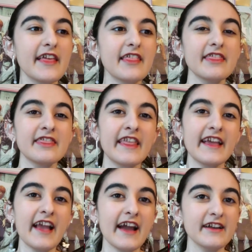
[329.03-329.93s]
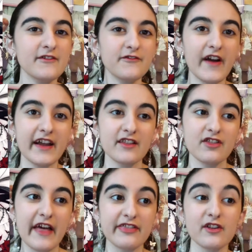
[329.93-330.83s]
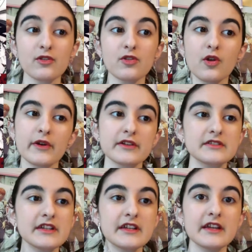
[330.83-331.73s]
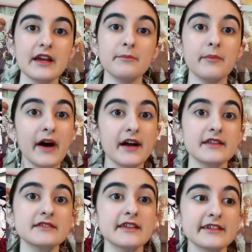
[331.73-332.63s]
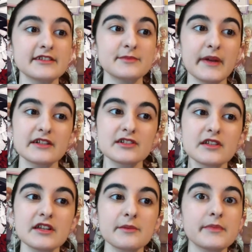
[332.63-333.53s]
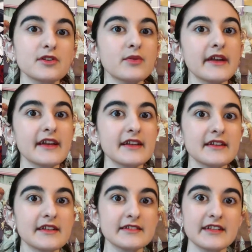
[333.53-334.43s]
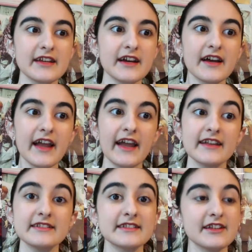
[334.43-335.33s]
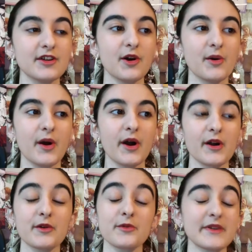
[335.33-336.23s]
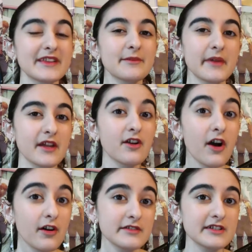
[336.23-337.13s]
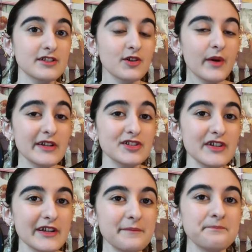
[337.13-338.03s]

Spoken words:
they kind of find that their loyalty and bonds, especially between Dia and Zeno, are really being called into question.